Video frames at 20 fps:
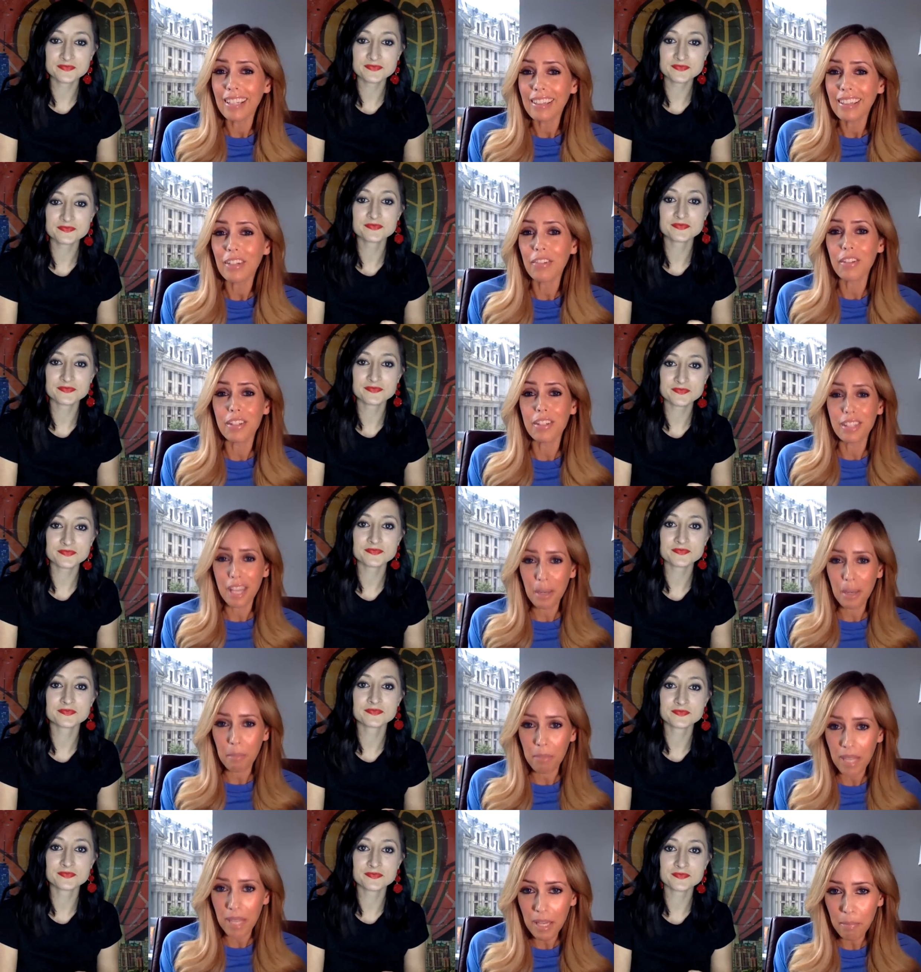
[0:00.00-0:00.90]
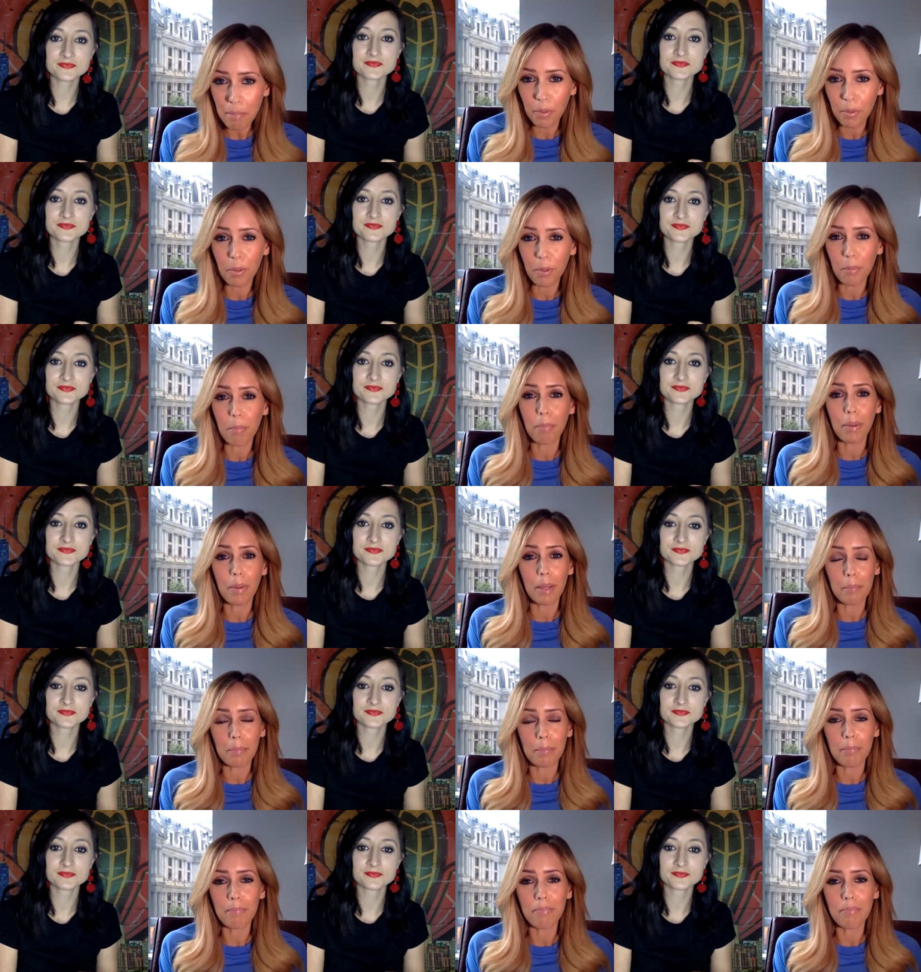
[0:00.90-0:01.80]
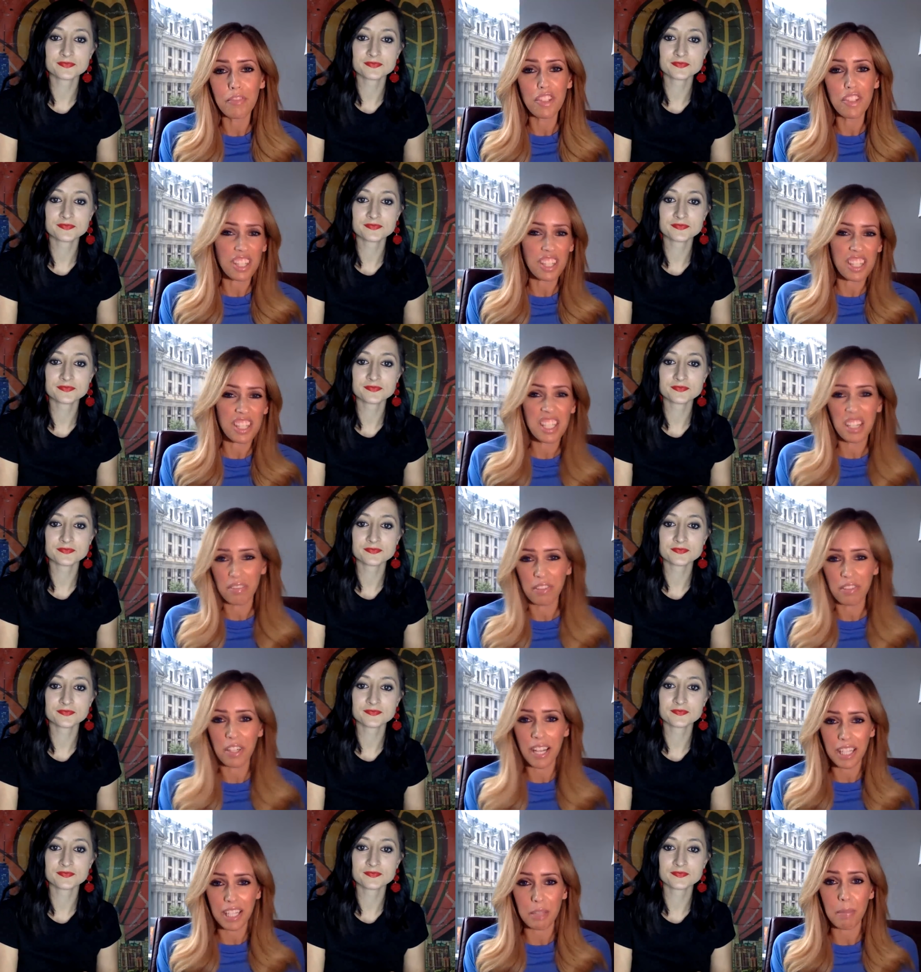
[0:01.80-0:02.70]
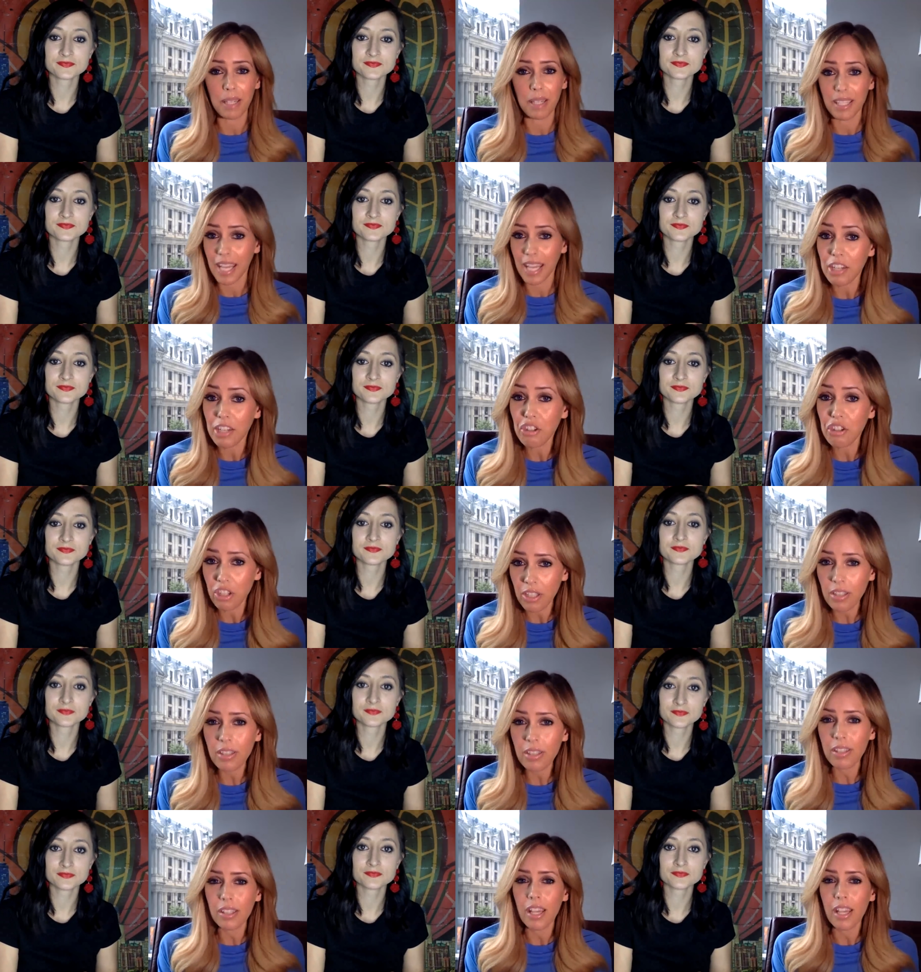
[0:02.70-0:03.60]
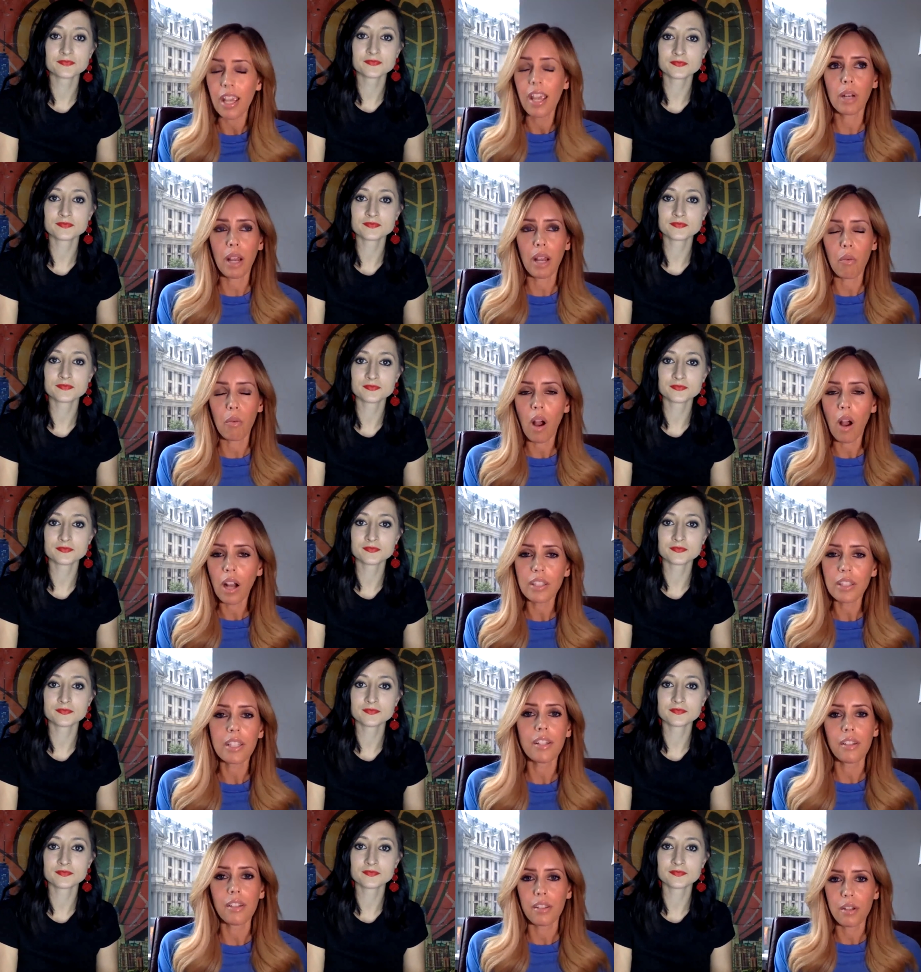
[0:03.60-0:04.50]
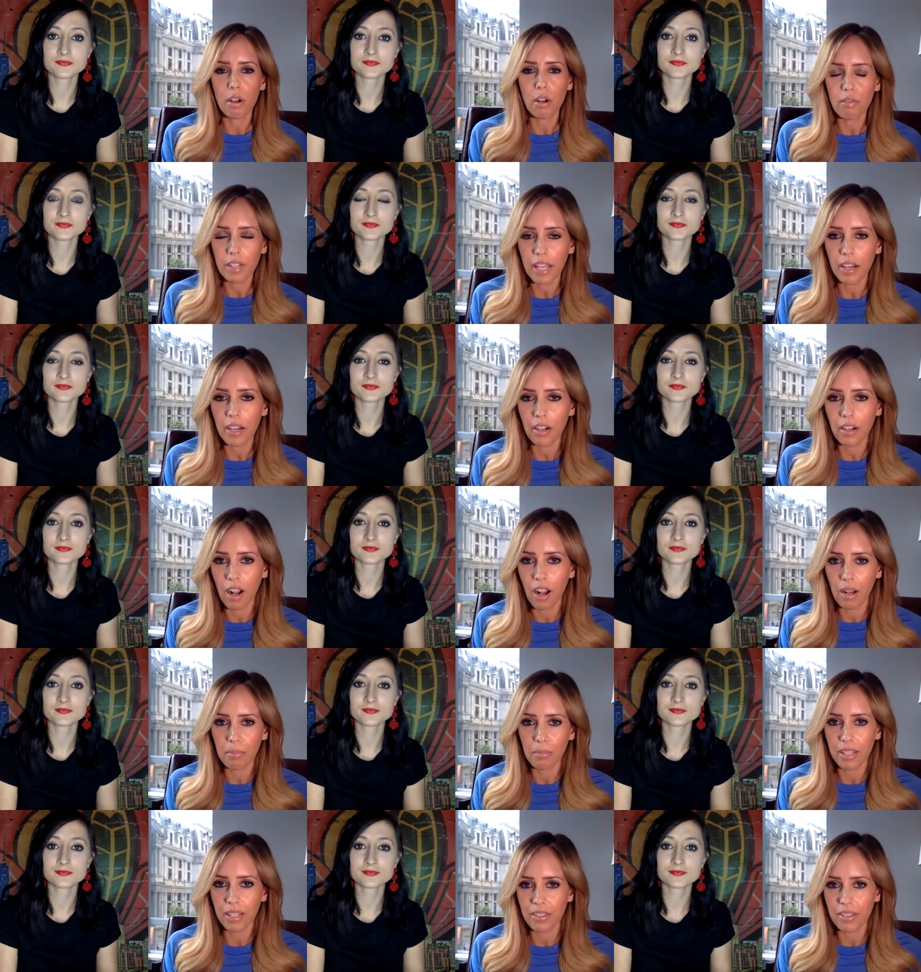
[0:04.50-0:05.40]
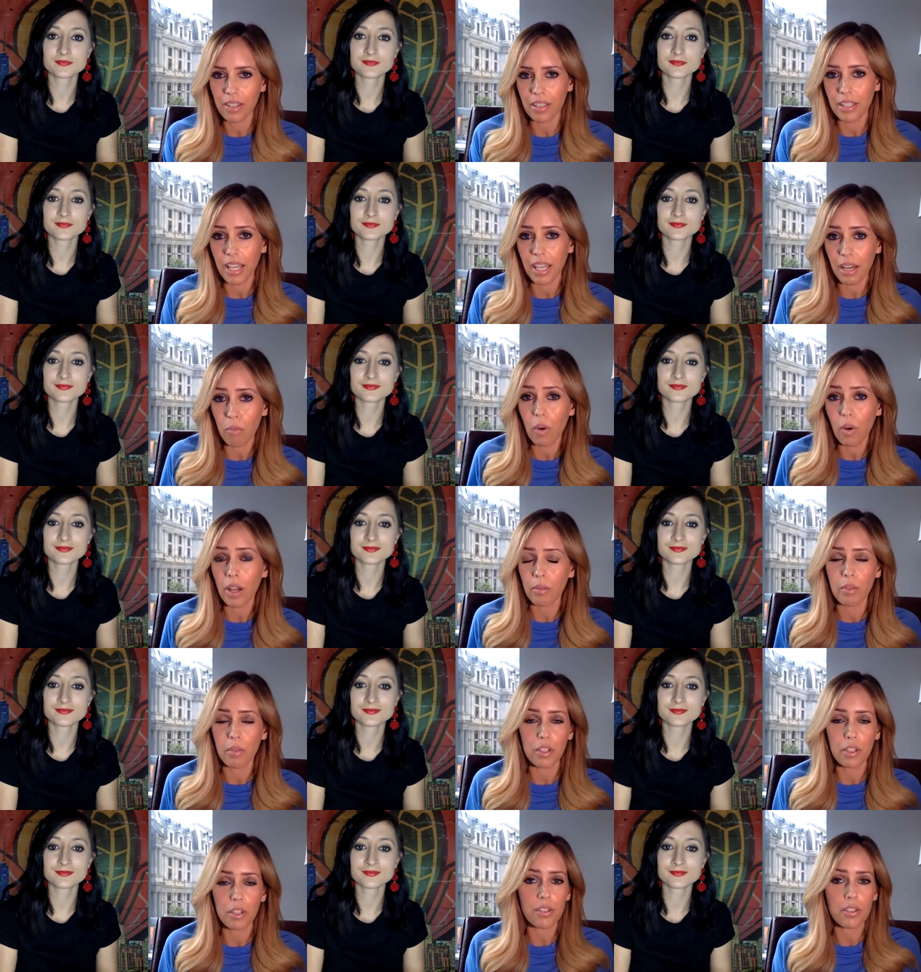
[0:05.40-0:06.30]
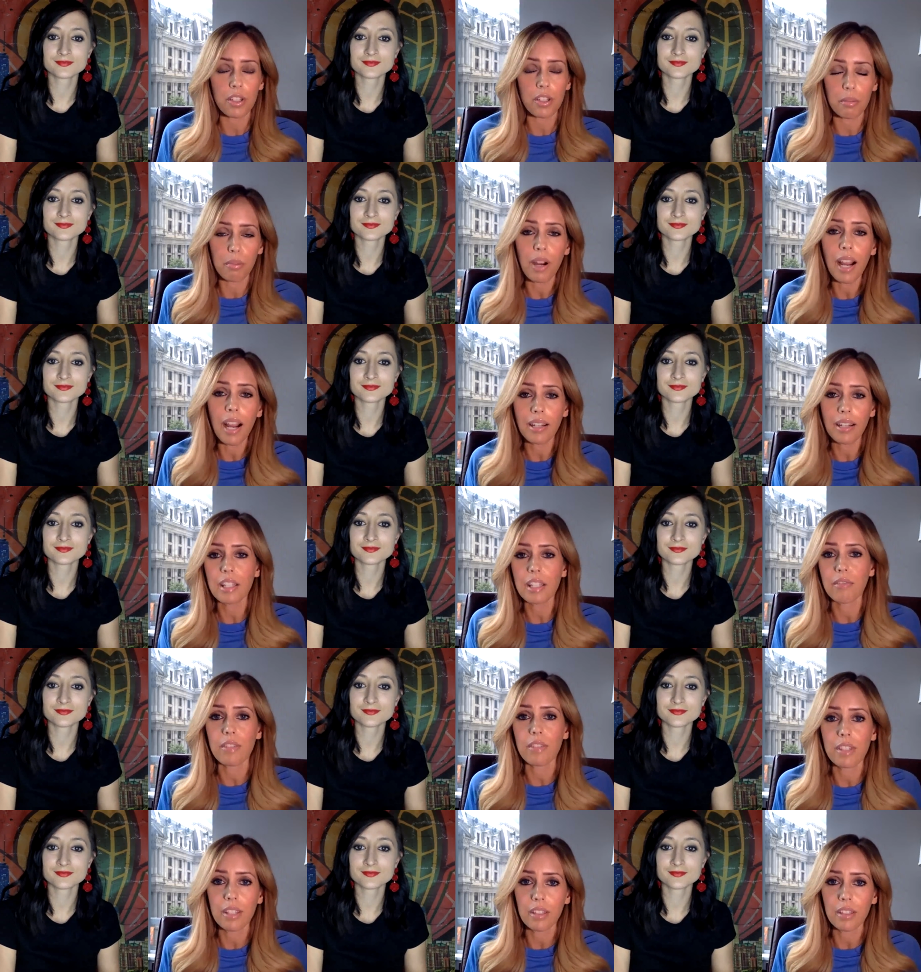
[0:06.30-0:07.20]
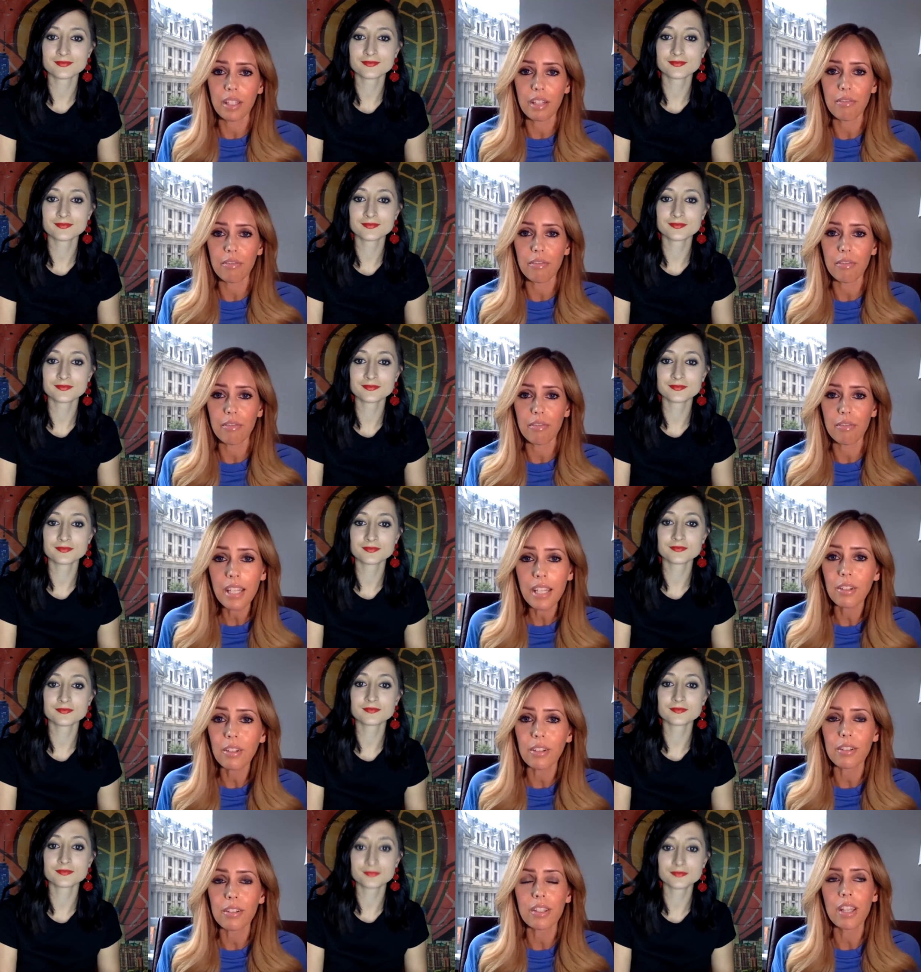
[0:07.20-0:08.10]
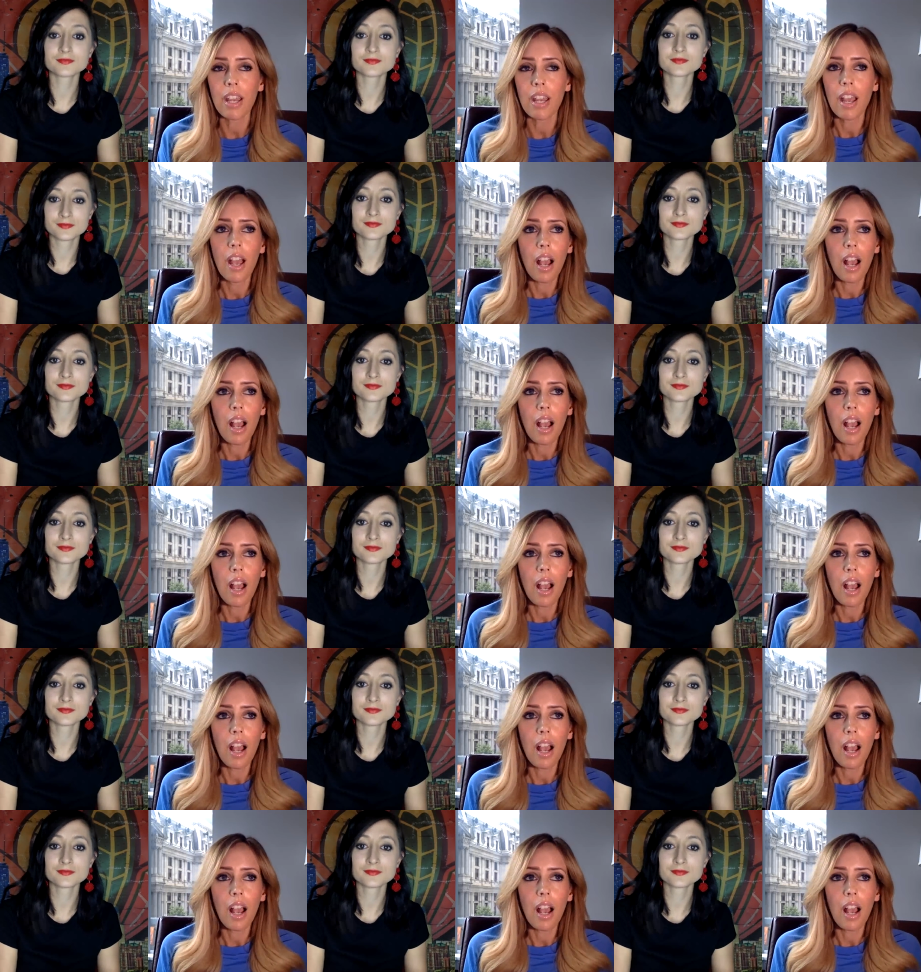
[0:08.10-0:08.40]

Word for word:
Speaker 1: They're the same people, but just different expectations. When I walked into the NovaCare complex on day one, which is their practice facility for the Eagles,